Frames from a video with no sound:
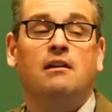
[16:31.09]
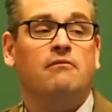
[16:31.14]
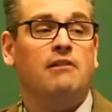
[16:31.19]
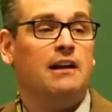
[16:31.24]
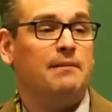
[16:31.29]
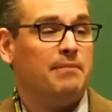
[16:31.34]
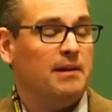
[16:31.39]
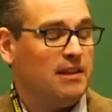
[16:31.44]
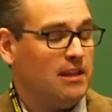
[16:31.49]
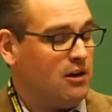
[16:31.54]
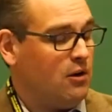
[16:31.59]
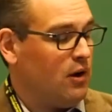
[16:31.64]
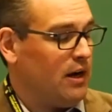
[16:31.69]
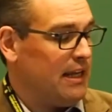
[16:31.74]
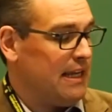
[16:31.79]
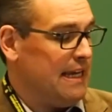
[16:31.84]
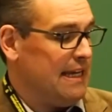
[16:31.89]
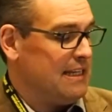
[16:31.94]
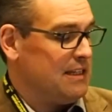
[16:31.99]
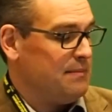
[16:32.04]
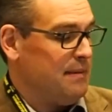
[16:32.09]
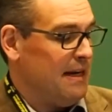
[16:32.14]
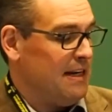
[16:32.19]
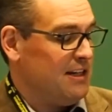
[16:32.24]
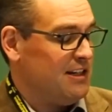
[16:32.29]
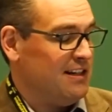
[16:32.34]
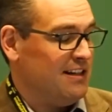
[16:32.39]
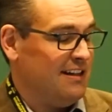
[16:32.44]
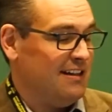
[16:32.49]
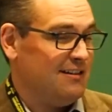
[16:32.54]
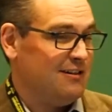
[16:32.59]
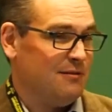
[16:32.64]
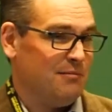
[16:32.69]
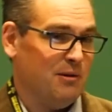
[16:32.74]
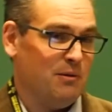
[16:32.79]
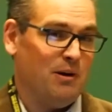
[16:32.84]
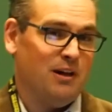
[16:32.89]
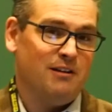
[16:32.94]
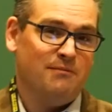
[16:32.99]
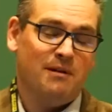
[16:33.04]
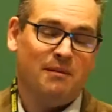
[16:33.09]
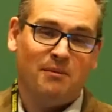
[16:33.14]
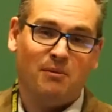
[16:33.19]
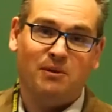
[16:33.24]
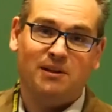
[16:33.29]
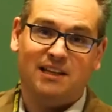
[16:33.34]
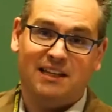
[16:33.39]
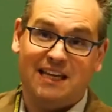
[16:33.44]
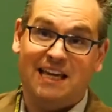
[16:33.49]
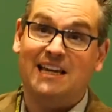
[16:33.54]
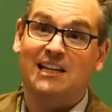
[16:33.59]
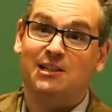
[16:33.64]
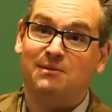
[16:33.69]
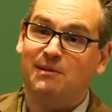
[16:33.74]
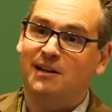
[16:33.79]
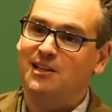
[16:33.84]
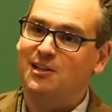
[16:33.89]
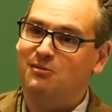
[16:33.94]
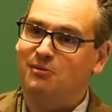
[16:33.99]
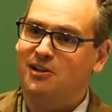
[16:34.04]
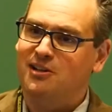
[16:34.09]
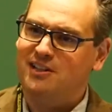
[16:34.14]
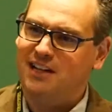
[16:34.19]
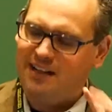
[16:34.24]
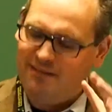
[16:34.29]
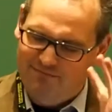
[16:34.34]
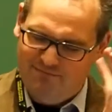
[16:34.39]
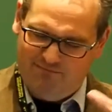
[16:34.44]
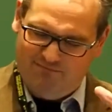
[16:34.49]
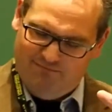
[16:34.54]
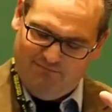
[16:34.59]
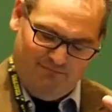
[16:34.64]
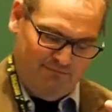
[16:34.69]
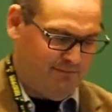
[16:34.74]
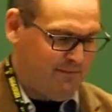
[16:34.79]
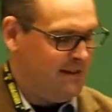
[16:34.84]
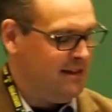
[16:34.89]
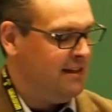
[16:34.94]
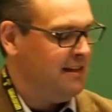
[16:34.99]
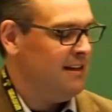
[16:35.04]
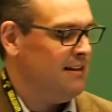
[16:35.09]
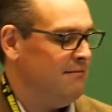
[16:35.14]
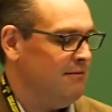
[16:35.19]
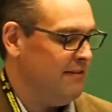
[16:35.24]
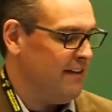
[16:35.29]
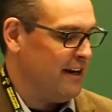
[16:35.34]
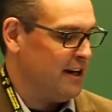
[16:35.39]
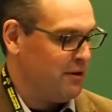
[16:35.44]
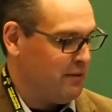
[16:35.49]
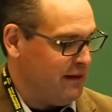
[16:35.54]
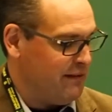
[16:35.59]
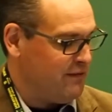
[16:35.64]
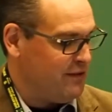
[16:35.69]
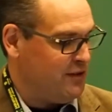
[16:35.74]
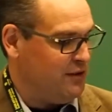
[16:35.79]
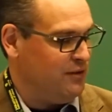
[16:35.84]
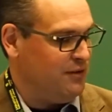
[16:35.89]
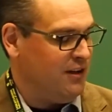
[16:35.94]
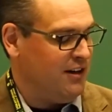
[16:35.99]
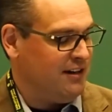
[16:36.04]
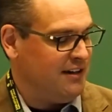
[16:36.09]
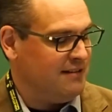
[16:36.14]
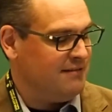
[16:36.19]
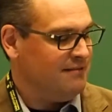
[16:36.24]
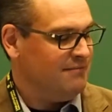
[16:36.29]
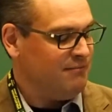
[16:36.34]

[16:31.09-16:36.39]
right, by the Court of King's Bench, and that we all remember what the King's Bench was. We've had a king for too long.